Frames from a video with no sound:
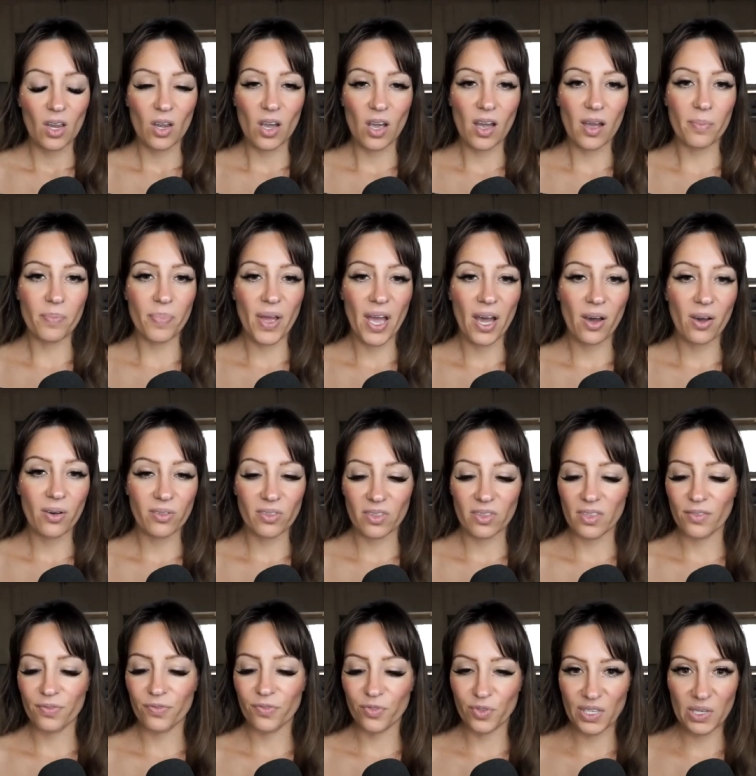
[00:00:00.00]
about
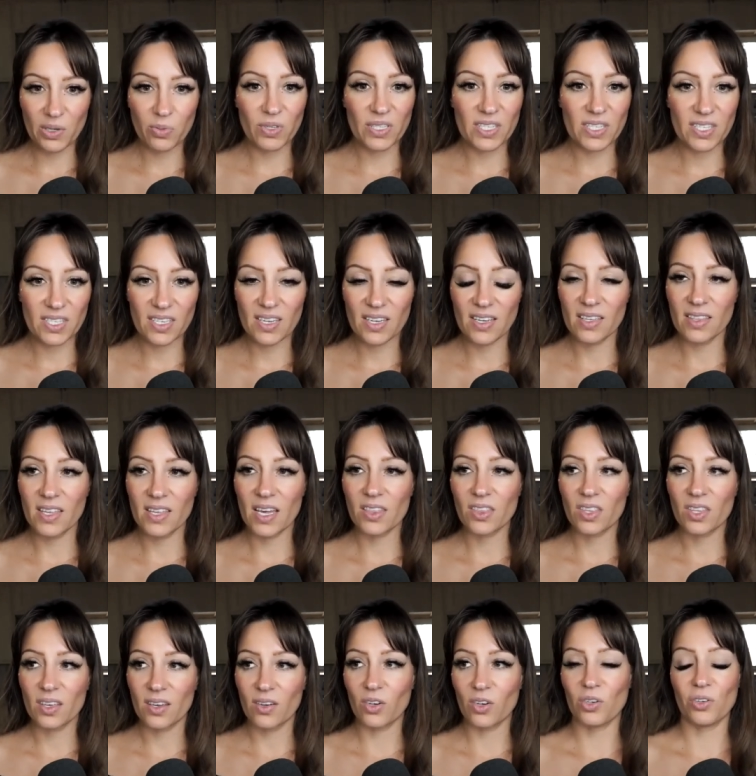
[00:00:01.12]
the frequency that
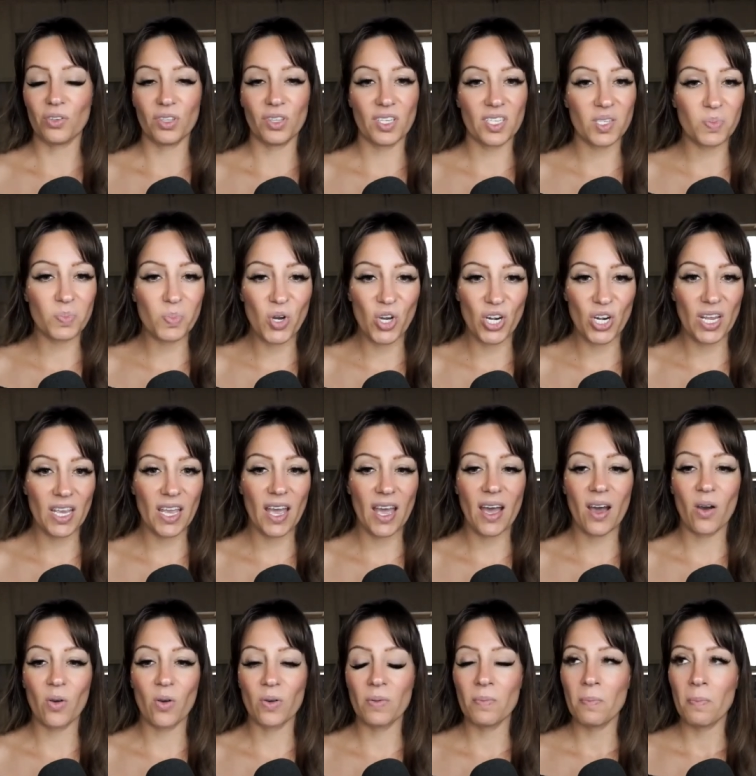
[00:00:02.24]
the earth is putting
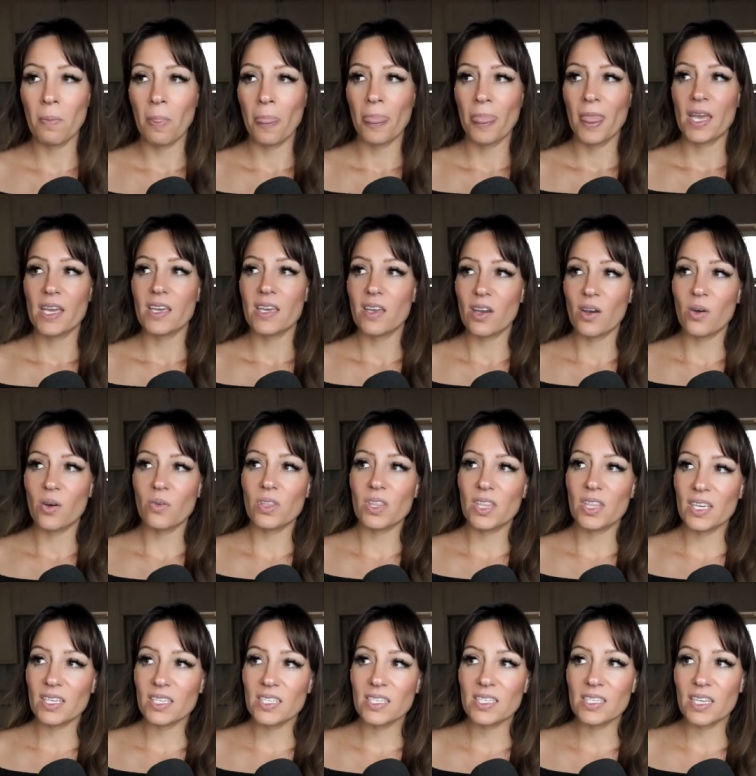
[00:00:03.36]
out. You know,
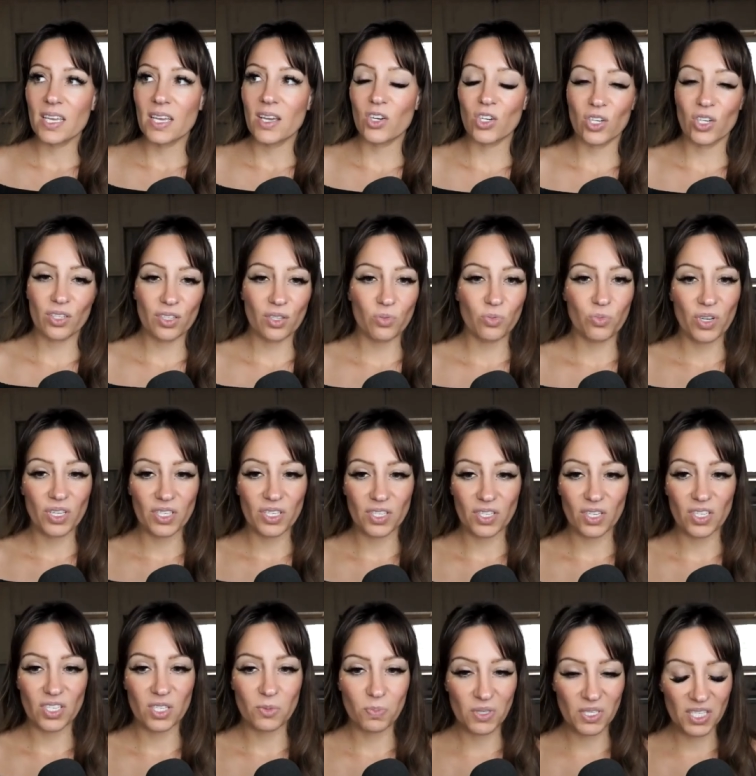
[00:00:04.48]
this earth was
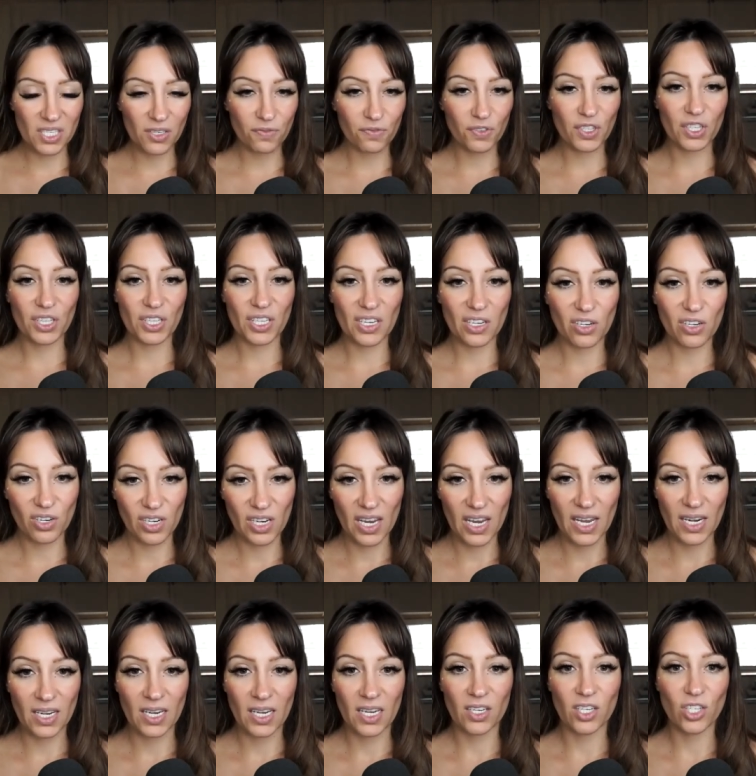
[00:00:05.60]
specifically
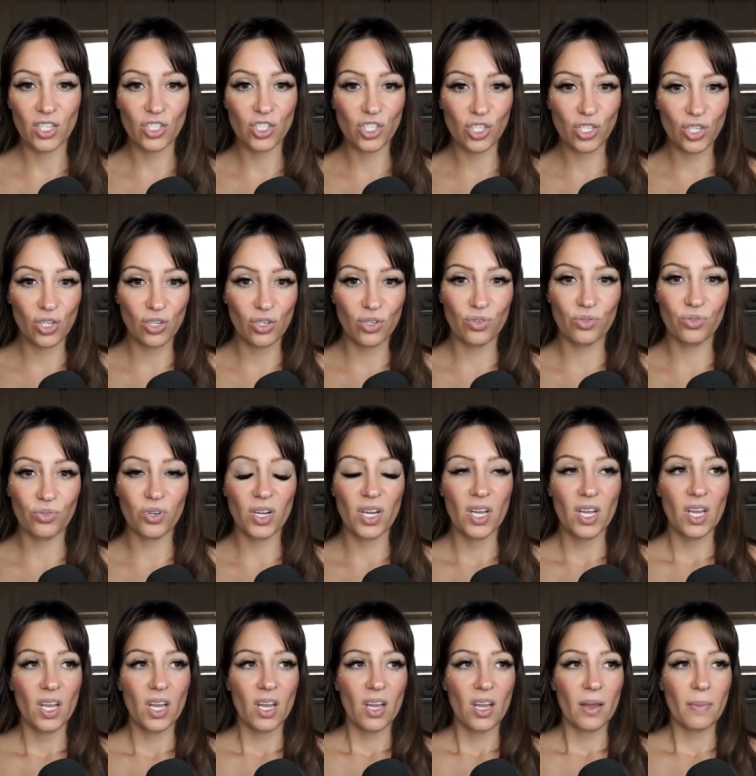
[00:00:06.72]
created to
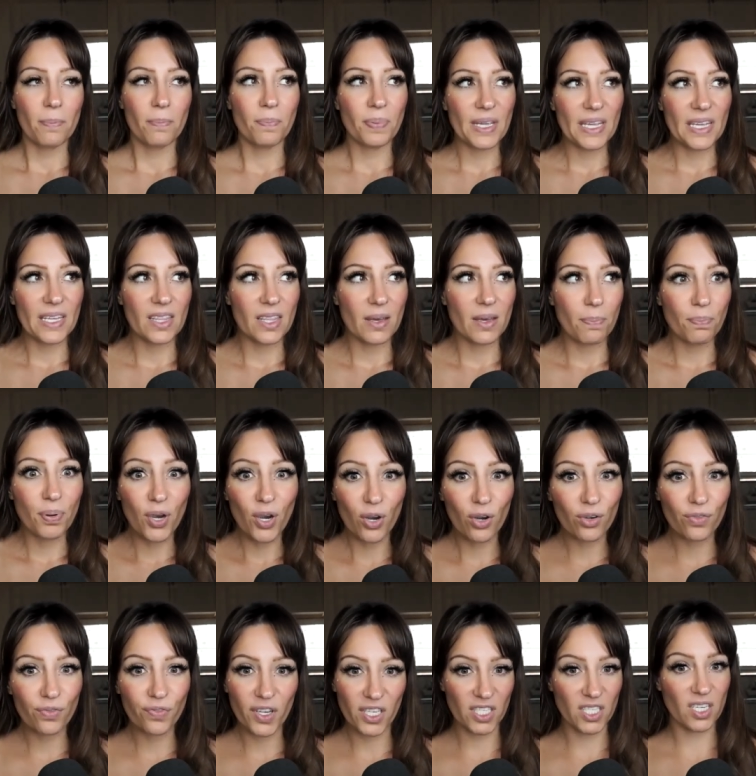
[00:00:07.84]
be the
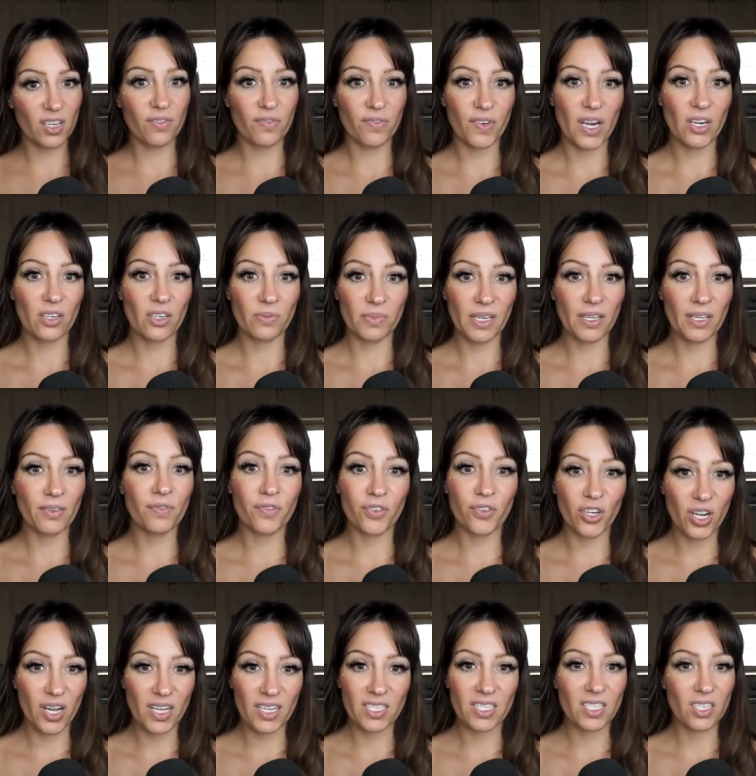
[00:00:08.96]
perfect environment
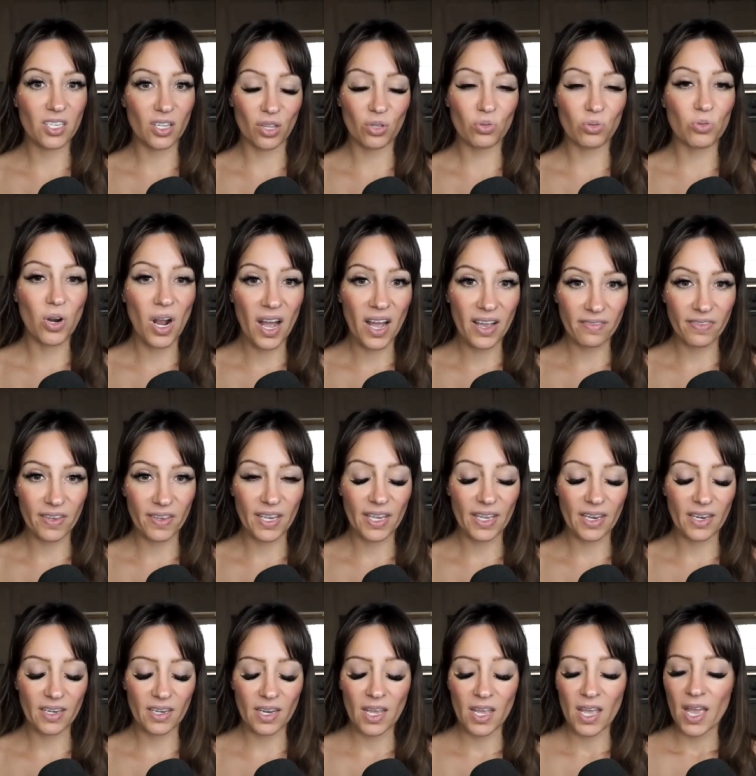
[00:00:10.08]
for us to thrive
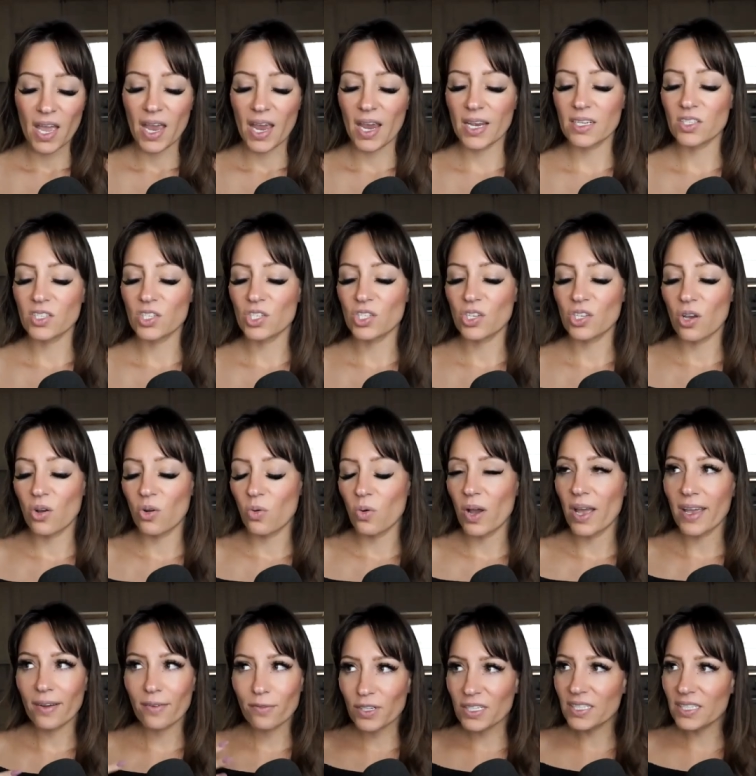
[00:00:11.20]
in. And so
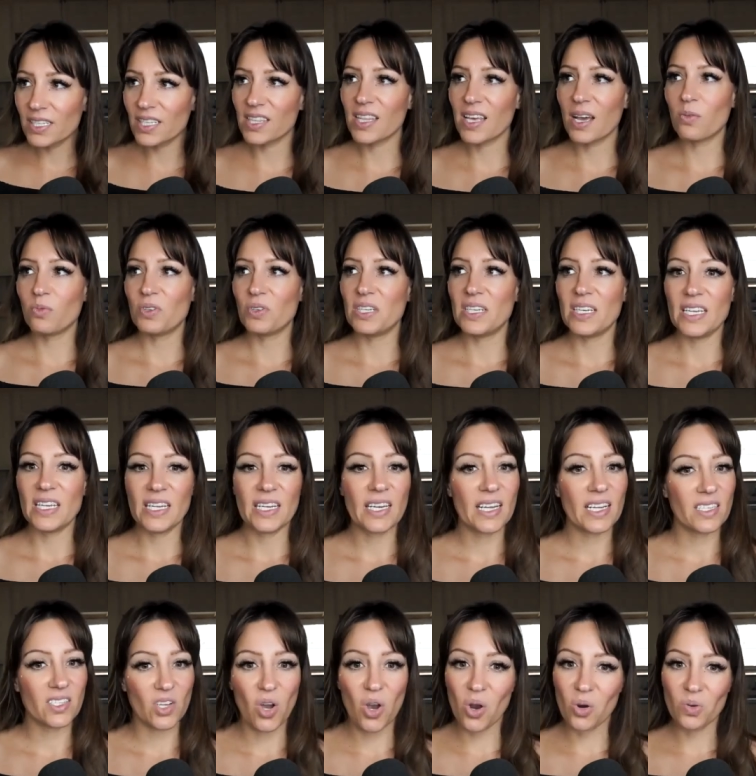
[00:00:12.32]
everything that we need
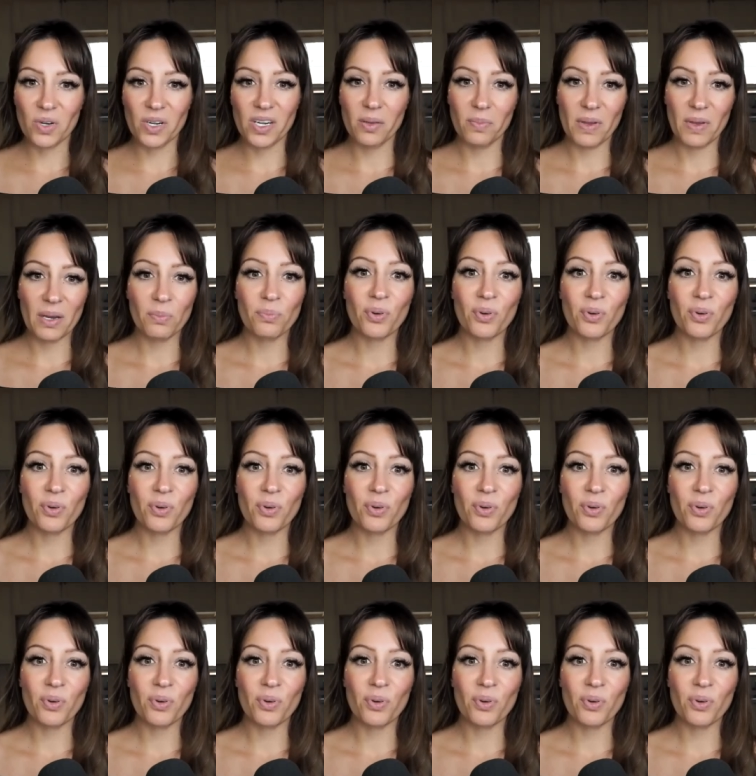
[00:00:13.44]
has already been